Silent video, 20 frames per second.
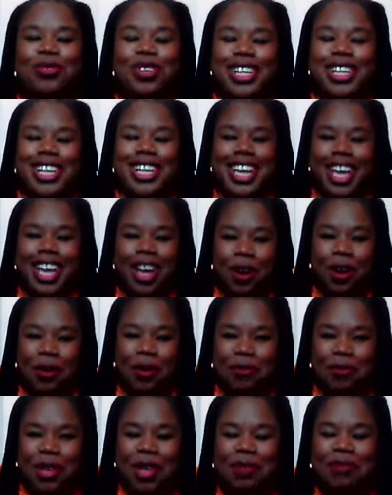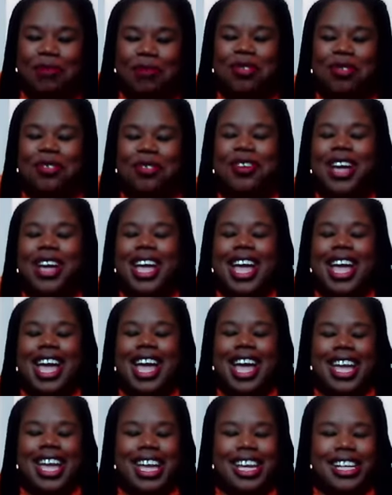really help people
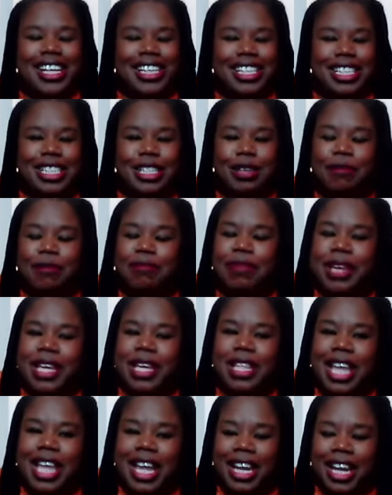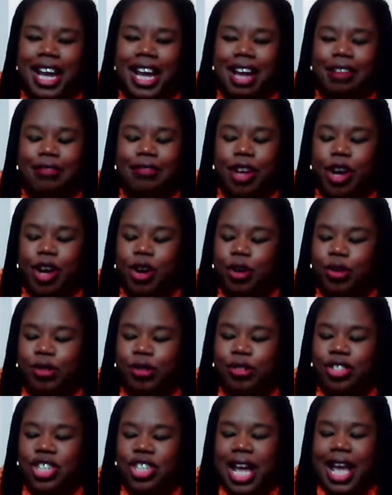and to be that life
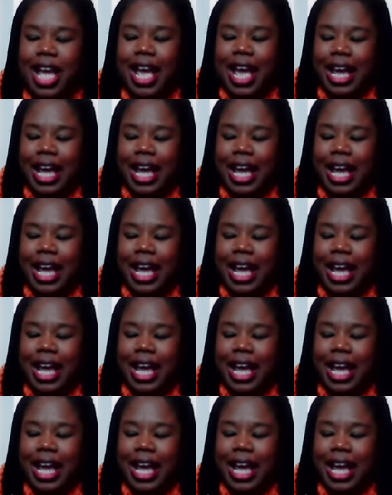coach.